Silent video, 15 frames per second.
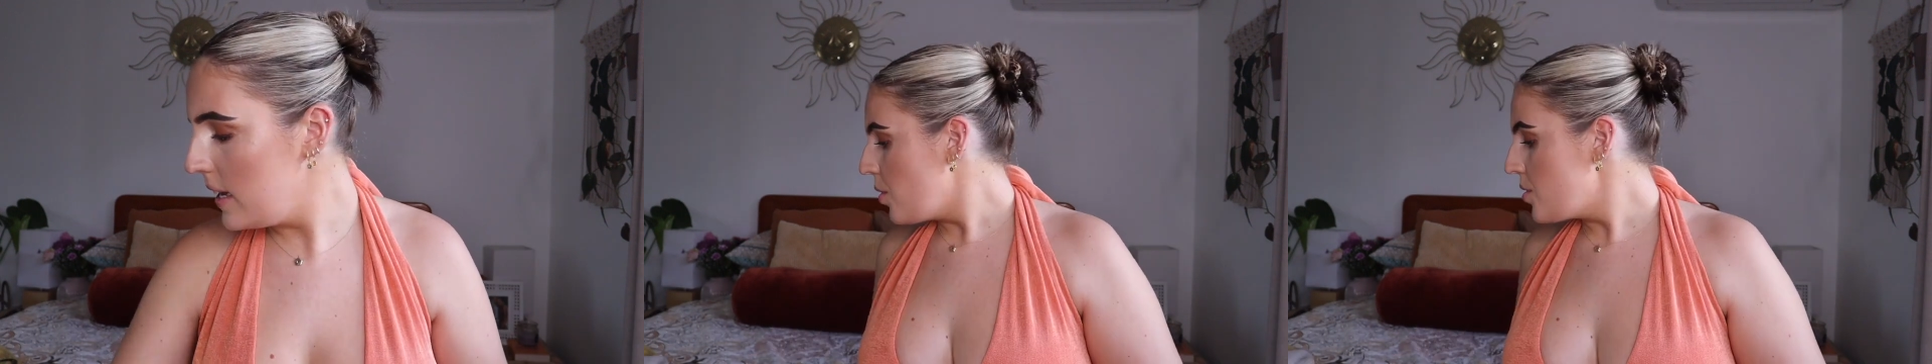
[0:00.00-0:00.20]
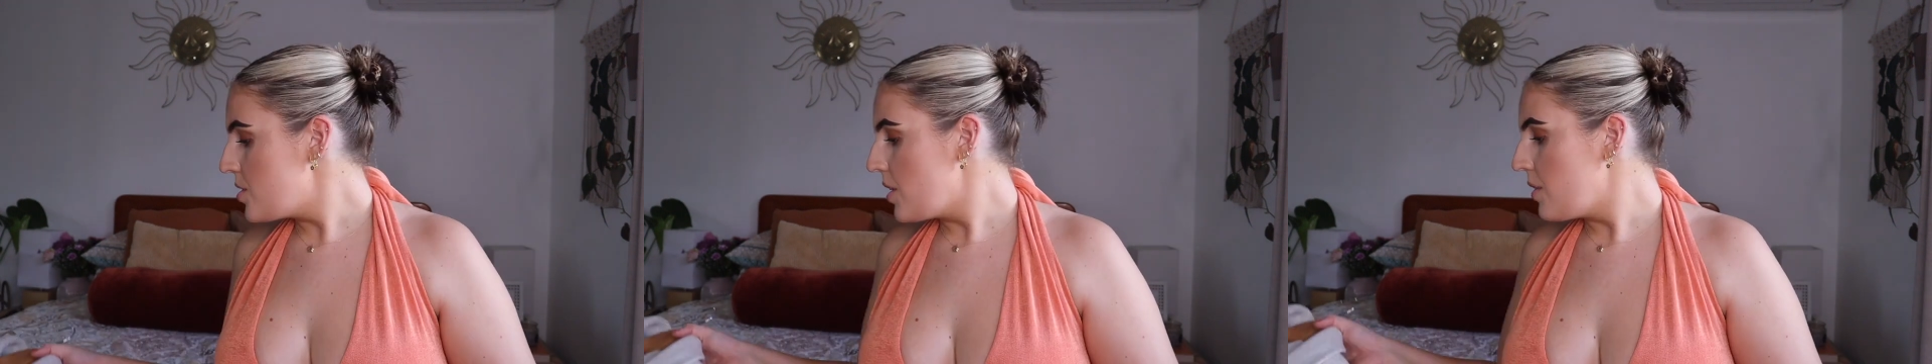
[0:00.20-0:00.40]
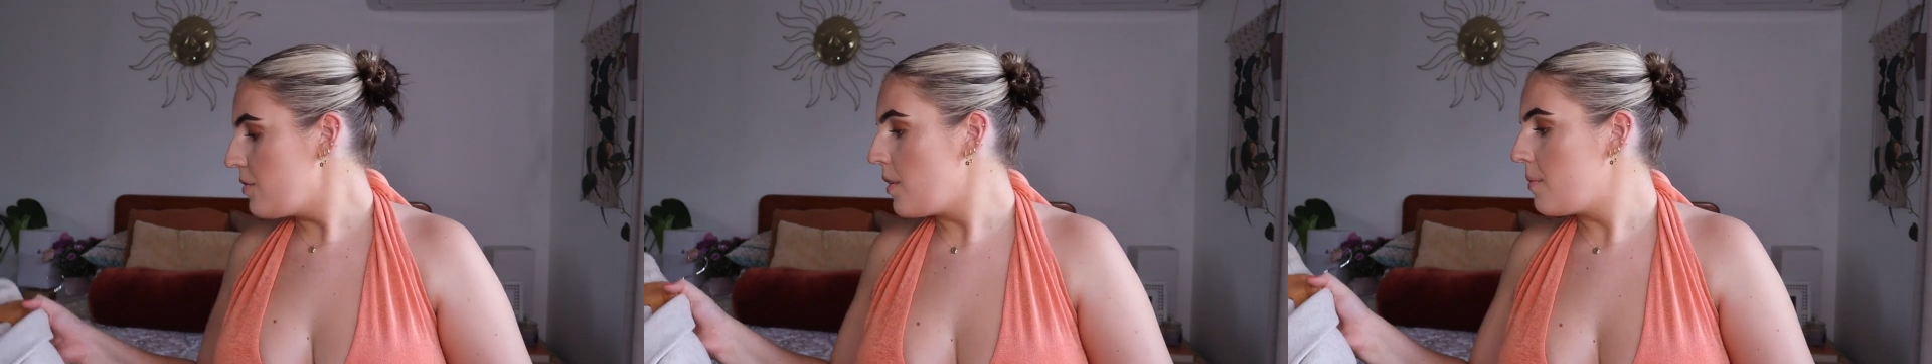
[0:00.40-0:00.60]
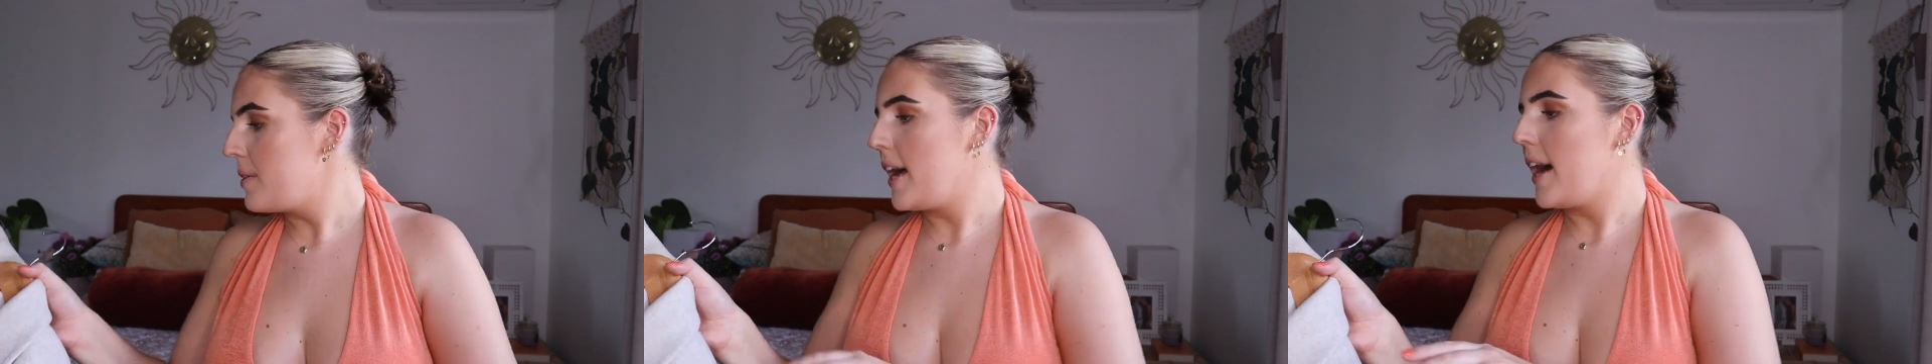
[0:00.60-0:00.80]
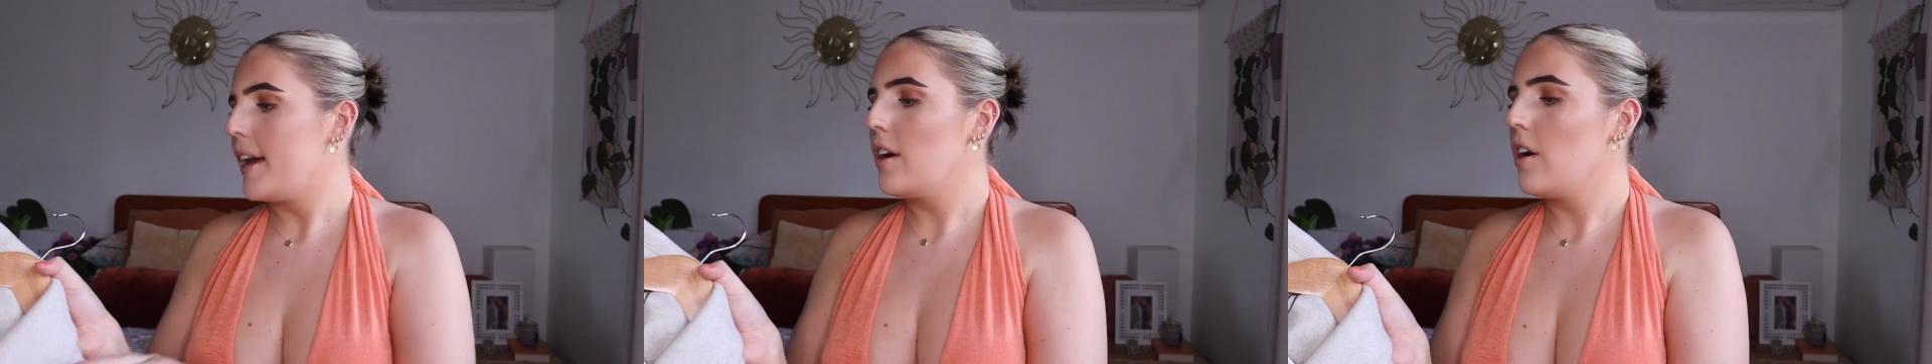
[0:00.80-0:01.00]
Also from
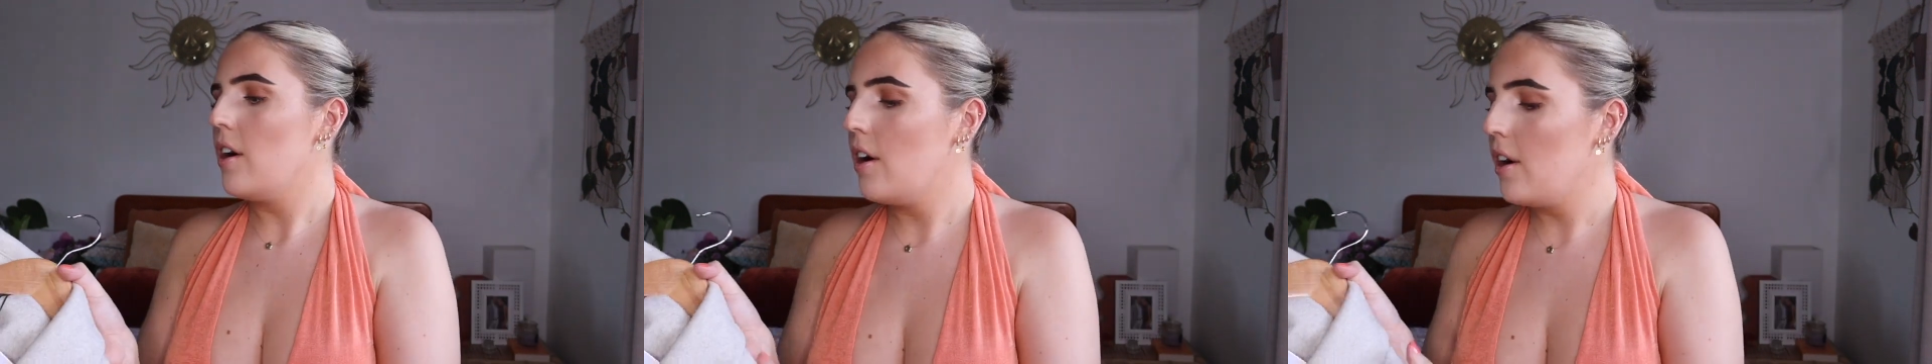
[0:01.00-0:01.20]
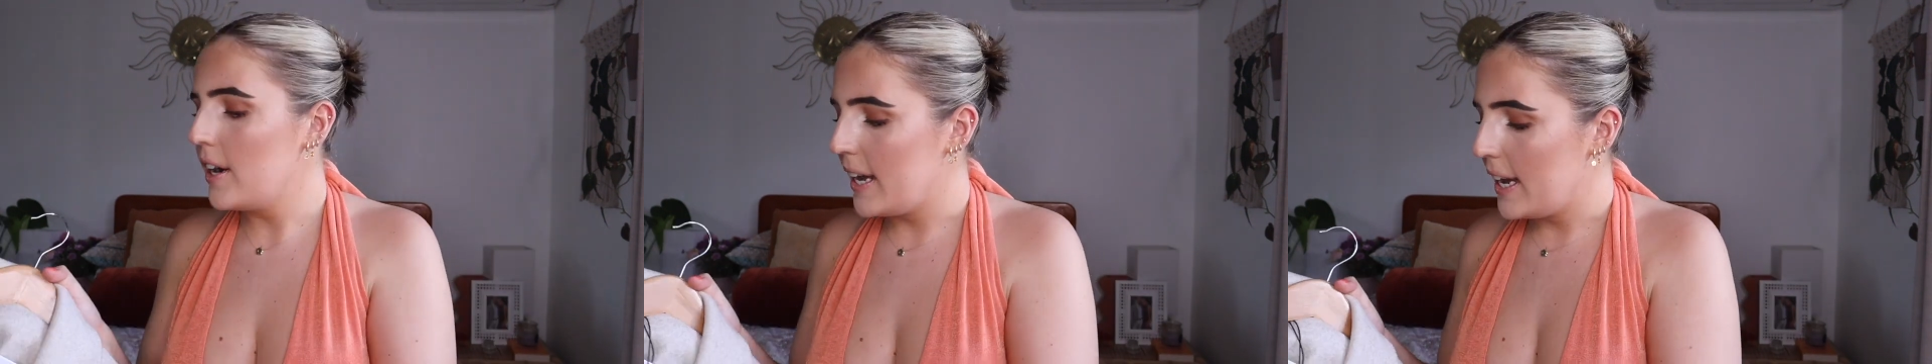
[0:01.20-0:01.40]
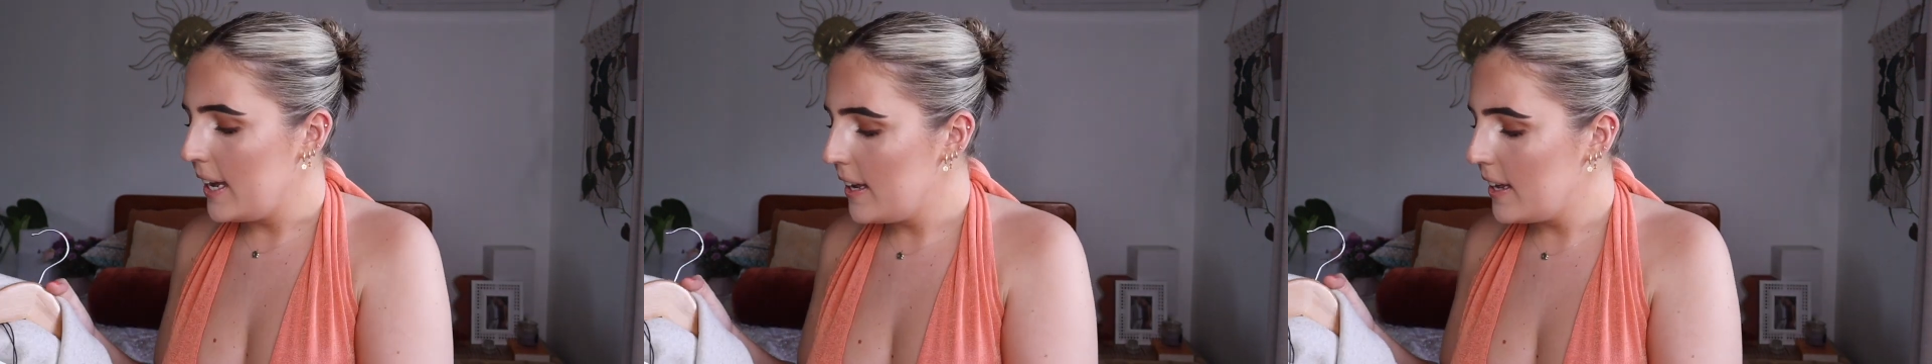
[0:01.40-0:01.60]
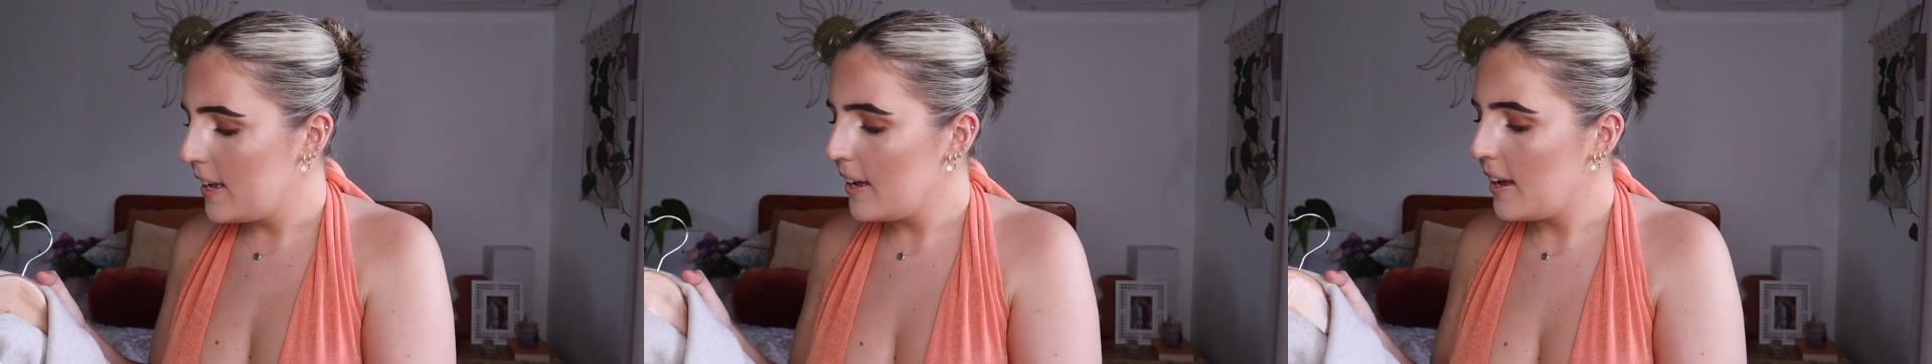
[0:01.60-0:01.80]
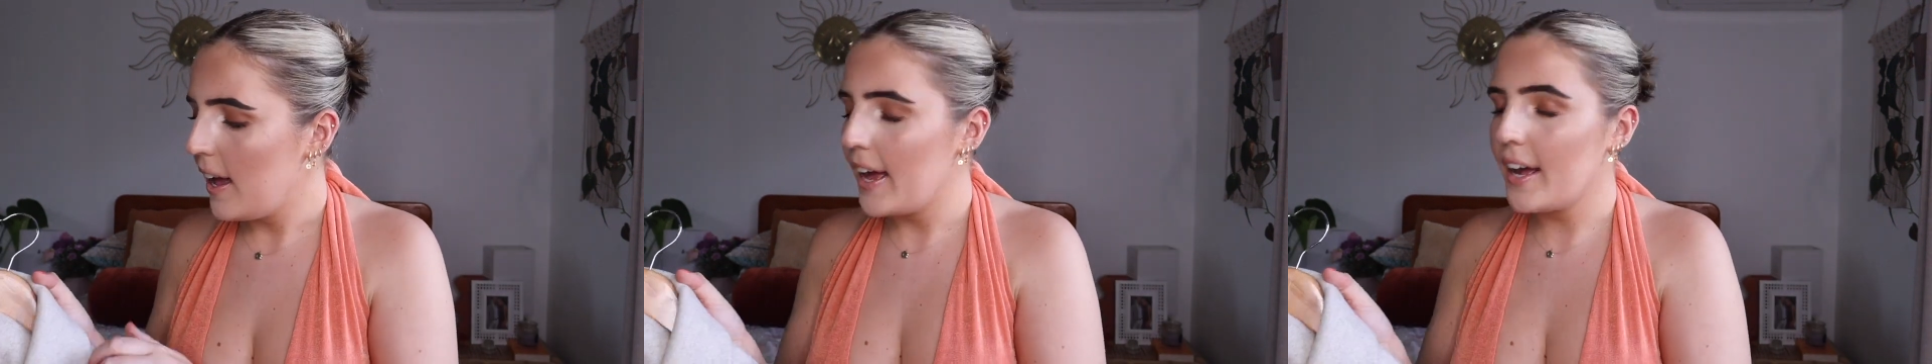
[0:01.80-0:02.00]
the Iconic,
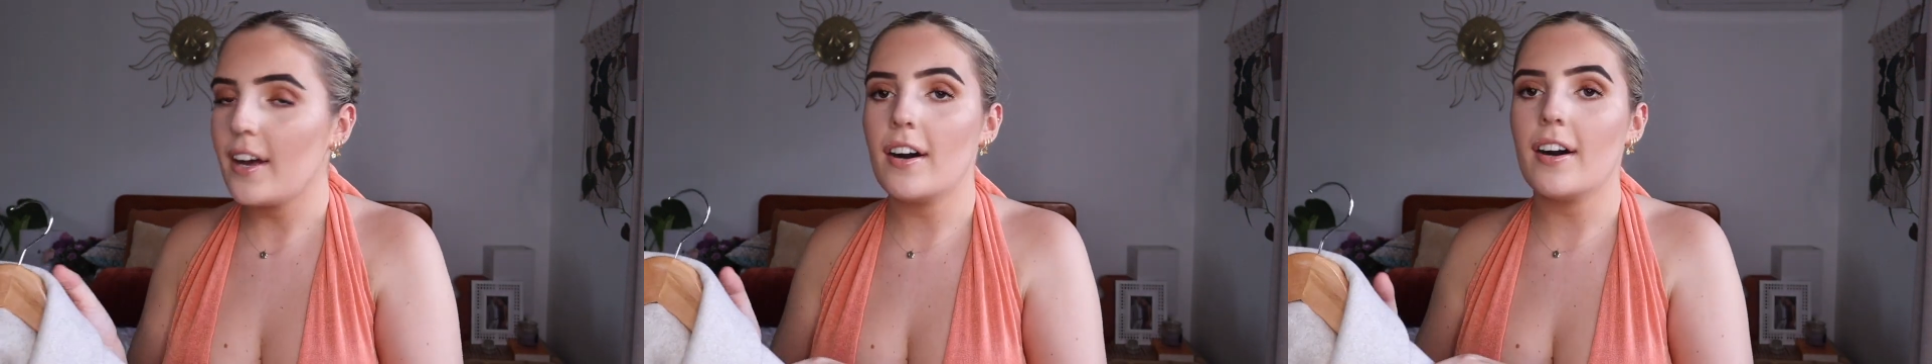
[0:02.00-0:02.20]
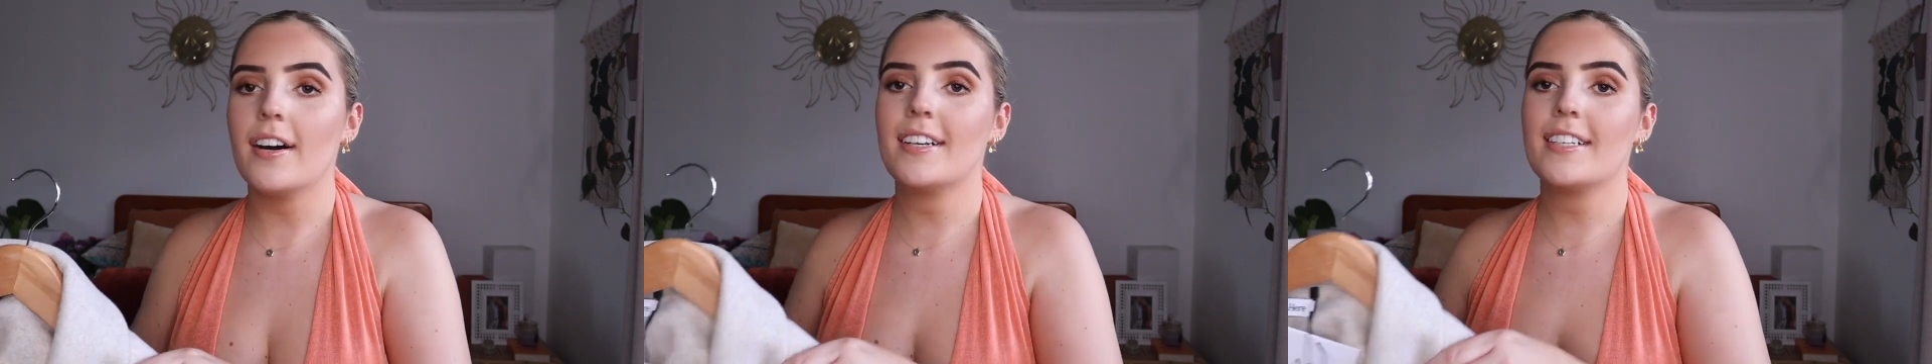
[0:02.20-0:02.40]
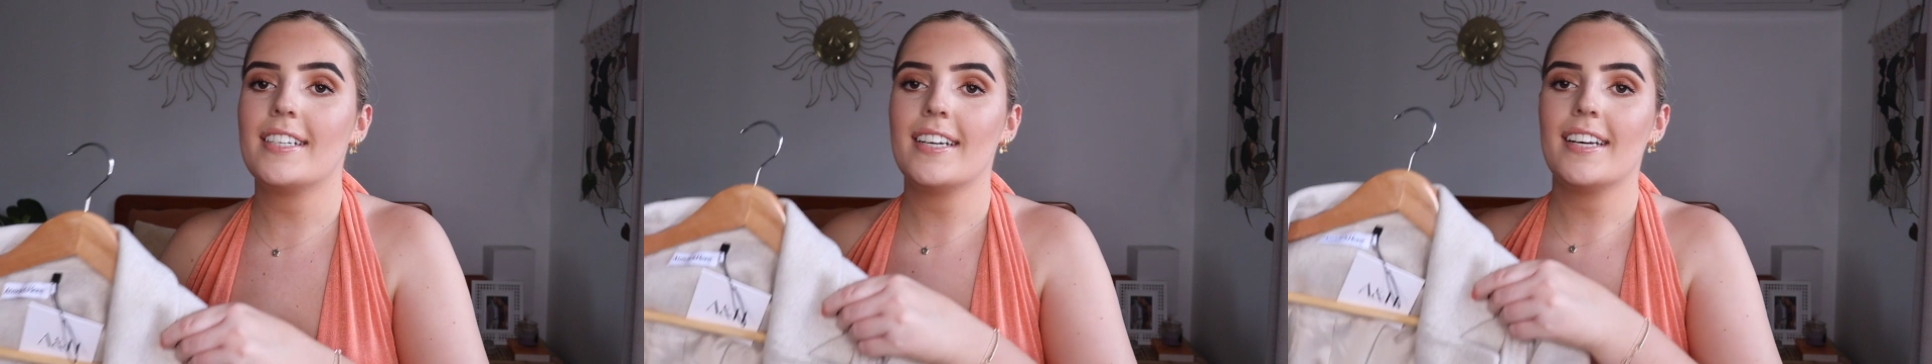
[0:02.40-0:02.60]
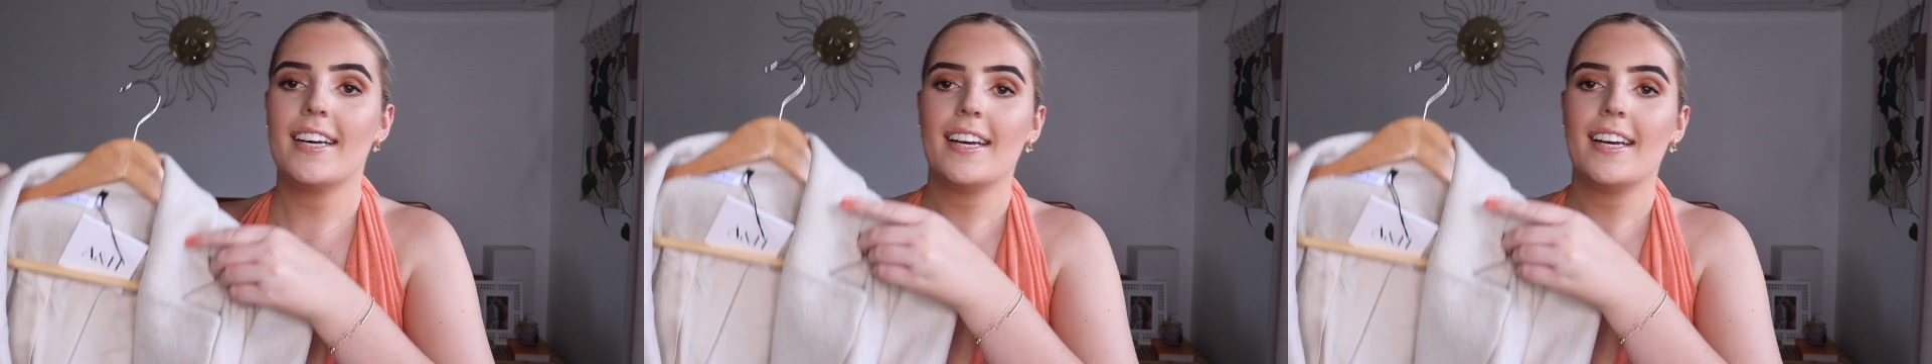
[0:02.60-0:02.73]
I got